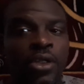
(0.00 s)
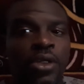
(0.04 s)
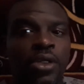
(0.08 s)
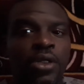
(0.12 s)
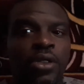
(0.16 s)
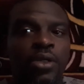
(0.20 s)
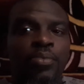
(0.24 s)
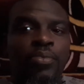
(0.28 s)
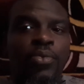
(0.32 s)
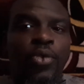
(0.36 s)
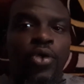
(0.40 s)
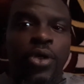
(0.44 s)

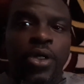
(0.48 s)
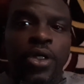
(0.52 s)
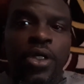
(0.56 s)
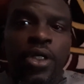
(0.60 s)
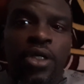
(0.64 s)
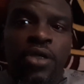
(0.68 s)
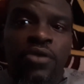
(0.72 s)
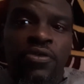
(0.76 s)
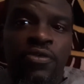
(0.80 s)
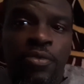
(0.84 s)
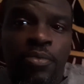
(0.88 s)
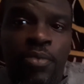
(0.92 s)
Good morning,
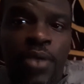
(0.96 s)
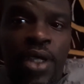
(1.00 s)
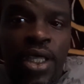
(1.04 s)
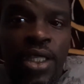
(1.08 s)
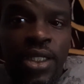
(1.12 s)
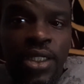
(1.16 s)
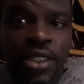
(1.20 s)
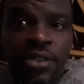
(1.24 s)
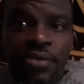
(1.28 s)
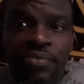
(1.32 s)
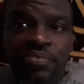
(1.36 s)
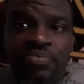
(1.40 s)

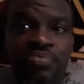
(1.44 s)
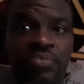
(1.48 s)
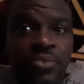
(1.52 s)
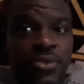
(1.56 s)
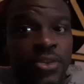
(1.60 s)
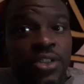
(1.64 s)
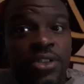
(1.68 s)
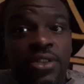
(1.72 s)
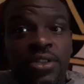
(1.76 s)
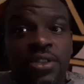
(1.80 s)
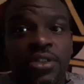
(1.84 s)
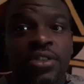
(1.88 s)
everybody.
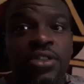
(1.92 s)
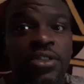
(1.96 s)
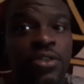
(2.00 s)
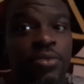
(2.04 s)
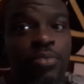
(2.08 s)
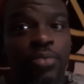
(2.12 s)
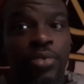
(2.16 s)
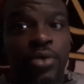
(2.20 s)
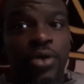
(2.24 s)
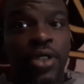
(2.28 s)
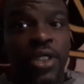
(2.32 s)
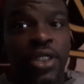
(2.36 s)
This is your
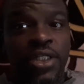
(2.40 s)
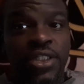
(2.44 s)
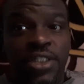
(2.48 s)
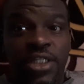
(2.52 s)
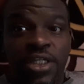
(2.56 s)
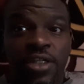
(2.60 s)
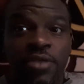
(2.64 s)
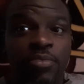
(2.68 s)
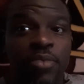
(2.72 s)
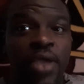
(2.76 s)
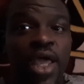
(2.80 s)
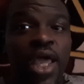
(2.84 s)
boy
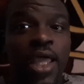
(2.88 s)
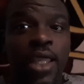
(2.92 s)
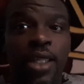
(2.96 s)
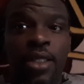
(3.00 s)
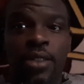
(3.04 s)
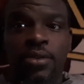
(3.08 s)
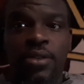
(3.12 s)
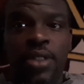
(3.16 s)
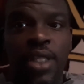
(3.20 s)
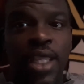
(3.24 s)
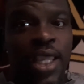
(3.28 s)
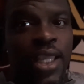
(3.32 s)
D Mac.
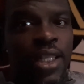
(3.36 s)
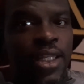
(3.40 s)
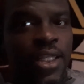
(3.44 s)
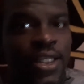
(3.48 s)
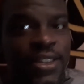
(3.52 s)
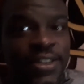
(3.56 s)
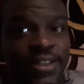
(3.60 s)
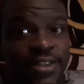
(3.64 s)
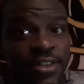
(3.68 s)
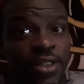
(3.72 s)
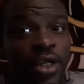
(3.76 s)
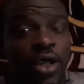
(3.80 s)
Hey,
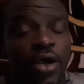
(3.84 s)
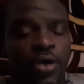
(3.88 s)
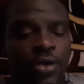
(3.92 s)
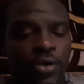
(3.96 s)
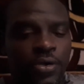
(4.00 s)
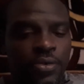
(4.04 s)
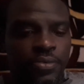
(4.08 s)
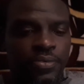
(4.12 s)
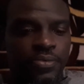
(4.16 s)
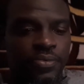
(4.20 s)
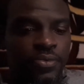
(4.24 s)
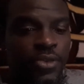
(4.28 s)
let's talk.
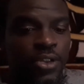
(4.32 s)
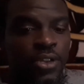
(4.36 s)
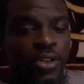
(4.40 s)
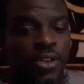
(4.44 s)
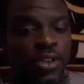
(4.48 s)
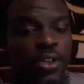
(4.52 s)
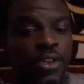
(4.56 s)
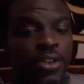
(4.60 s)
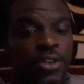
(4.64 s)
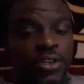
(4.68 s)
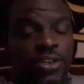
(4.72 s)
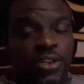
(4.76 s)

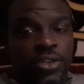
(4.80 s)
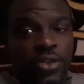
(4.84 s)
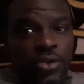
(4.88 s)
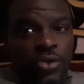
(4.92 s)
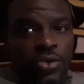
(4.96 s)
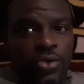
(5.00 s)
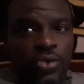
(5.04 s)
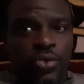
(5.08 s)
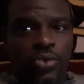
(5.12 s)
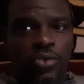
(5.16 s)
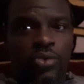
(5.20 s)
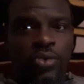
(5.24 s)

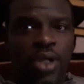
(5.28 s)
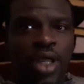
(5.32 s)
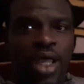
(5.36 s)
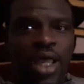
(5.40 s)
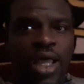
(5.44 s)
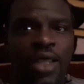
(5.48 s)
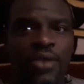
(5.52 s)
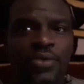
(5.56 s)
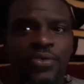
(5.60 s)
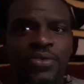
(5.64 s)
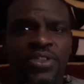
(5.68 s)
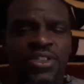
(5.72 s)
So,
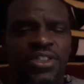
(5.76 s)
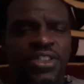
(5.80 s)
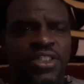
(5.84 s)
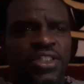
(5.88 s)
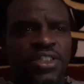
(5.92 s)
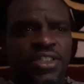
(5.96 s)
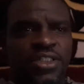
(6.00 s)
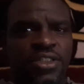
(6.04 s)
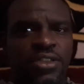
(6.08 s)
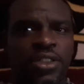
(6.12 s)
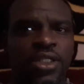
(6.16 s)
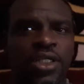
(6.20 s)
I was
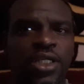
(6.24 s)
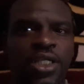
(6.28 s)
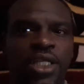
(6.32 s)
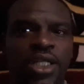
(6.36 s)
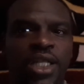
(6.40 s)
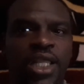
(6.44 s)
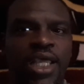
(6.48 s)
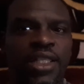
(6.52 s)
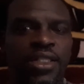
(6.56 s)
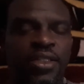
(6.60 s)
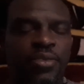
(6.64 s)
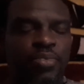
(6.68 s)
just looking
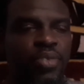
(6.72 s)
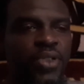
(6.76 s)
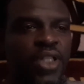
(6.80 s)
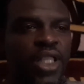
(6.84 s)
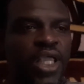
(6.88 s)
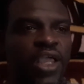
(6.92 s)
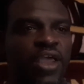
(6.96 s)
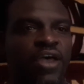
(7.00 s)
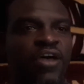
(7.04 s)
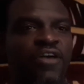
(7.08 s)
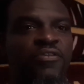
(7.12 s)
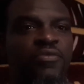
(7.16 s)
at the
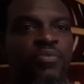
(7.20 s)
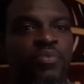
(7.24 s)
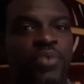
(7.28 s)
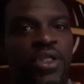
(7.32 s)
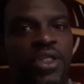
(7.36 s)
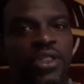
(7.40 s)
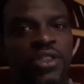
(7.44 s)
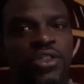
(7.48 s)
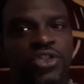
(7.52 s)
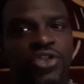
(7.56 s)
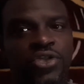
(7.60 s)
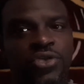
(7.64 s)
playoff
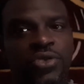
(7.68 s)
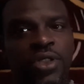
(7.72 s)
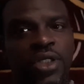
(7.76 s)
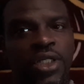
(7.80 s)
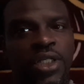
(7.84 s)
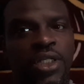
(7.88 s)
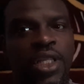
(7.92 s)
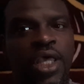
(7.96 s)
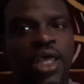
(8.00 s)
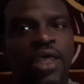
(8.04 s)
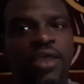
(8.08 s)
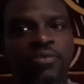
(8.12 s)
picture,
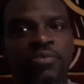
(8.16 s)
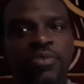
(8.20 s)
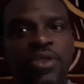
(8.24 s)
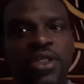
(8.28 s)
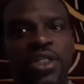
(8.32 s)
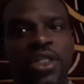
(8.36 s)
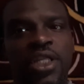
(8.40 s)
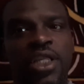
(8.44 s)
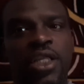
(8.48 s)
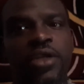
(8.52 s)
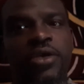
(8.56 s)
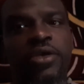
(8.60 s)
and I've been
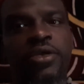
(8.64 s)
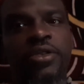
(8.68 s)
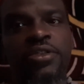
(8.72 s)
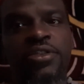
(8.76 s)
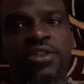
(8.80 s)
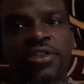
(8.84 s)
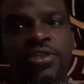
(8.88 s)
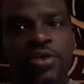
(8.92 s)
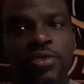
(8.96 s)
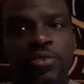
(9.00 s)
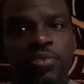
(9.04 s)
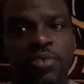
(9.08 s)
hearing
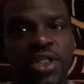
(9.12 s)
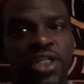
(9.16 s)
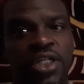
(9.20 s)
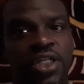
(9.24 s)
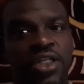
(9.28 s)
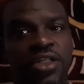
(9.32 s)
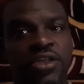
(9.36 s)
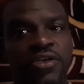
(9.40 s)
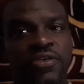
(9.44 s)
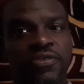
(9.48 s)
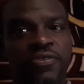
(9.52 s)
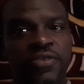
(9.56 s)
so many
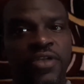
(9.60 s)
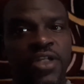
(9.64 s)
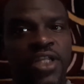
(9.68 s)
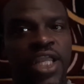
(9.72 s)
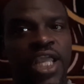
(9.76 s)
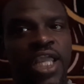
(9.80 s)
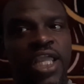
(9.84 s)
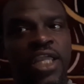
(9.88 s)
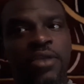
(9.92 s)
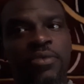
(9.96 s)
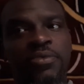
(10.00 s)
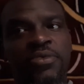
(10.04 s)
different
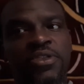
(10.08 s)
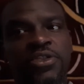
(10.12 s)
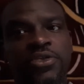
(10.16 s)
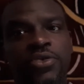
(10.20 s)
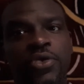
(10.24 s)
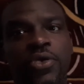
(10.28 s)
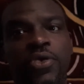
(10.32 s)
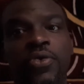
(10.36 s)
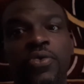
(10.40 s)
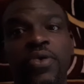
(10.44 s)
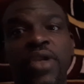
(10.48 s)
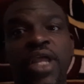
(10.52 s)
names
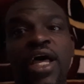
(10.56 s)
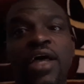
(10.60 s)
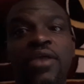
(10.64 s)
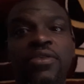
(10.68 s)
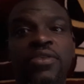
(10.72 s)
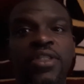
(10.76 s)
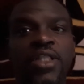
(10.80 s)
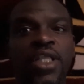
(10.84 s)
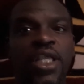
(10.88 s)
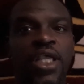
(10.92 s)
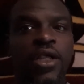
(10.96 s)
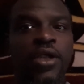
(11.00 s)
thrown out
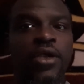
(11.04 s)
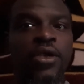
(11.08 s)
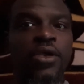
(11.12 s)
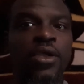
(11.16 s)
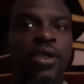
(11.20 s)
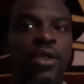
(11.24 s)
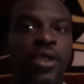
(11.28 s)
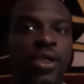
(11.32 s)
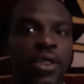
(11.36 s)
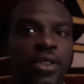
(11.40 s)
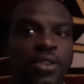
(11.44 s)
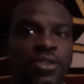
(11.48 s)
there
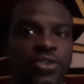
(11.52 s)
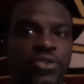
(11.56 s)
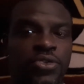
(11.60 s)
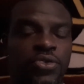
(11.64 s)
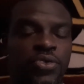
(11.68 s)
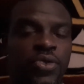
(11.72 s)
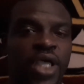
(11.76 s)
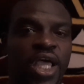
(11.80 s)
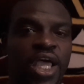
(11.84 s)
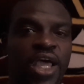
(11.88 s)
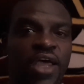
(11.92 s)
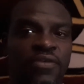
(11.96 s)
to
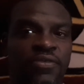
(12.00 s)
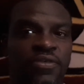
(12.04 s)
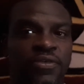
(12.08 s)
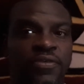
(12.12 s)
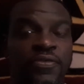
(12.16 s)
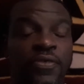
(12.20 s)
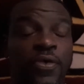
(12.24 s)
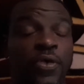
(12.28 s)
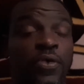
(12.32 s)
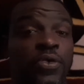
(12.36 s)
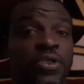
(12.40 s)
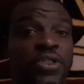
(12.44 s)
have the
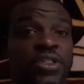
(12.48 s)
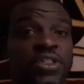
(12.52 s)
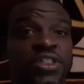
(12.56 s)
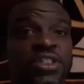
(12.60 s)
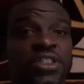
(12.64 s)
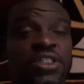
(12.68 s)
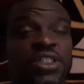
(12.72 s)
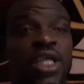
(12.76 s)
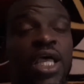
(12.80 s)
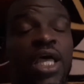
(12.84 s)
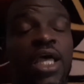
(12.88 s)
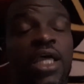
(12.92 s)
focus
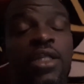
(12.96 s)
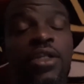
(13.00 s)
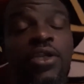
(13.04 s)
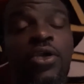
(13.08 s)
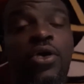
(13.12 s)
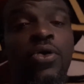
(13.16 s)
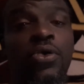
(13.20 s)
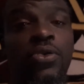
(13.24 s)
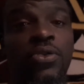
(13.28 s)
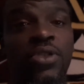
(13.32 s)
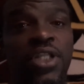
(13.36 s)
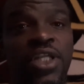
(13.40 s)
shined
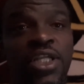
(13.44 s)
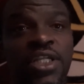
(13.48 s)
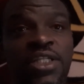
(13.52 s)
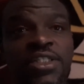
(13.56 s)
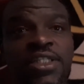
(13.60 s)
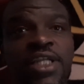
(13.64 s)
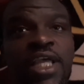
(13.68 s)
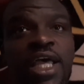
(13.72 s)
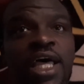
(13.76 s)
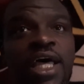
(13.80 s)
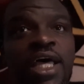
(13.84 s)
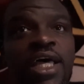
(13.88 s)
on these
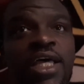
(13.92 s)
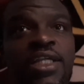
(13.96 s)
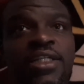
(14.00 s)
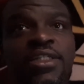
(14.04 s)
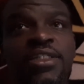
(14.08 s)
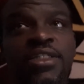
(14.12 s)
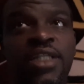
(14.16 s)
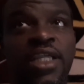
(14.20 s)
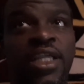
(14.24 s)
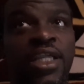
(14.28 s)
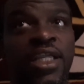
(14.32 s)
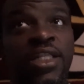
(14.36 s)

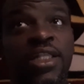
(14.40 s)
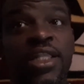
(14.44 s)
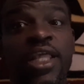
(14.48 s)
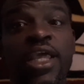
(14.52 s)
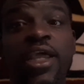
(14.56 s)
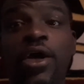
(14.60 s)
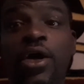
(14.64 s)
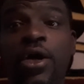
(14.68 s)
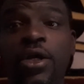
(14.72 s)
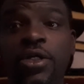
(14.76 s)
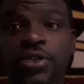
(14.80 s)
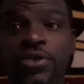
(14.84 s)
guys, and they
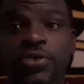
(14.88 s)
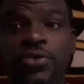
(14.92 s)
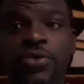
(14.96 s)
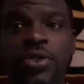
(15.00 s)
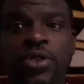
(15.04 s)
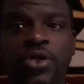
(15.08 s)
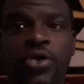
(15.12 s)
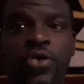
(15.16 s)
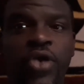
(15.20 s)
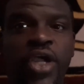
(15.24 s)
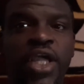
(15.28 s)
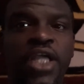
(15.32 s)
are doing a
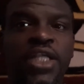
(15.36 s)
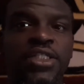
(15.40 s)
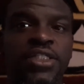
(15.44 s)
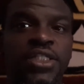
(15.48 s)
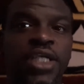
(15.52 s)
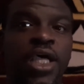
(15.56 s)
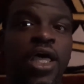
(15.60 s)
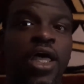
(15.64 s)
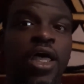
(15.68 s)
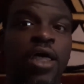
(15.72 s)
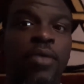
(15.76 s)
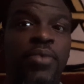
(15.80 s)
great
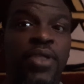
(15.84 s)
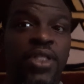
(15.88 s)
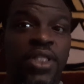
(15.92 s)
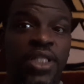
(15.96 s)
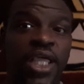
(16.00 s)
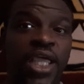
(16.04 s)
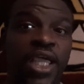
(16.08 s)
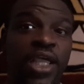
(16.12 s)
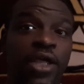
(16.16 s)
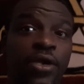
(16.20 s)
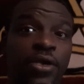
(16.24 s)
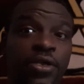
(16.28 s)
job, and
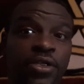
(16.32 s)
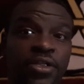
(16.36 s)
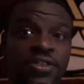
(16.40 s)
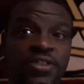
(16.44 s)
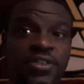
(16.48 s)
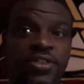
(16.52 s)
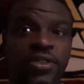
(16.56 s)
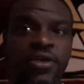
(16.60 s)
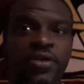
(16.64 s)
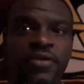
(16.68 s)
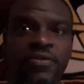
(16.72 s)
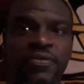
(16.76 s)
they are
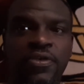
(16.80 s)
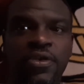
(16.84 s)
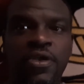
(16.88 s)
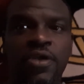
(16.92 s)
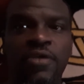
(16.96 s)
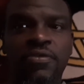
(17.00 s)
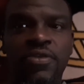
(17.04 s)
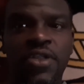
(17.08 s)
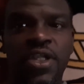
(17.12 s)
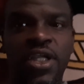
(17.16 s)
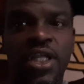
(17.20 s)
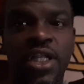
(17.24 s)
deserving
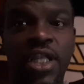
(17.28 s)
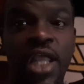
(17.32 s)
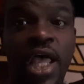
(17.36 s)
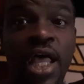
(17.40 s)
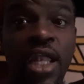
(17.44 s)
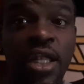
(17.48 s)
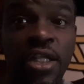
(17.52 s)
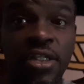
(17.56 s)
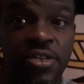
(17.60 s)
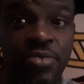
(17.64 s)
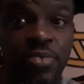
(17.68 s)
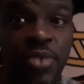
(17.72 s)
of the
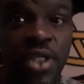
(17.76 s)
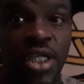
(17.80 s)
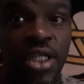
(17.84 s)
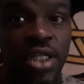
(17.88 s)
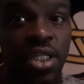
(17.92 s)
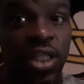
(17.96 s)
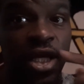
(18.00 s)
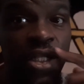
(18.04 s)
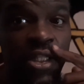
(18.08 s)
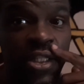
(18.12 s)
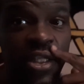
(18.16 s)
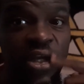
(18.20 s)
acknowledgement
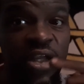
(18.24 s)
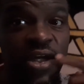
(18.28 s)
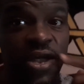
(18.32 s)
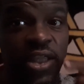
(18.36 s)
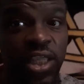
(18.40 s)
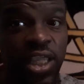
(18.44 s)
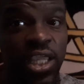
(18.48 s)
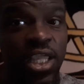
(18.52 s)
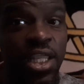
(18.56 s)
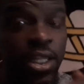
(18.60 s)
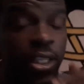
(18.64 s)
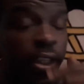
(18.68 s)
that they're
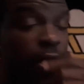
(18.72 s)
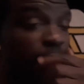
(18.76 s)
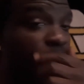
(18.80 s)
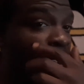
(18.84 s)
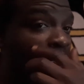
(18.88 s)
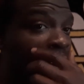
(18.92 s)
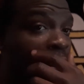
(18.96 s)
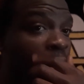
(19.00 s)
getting.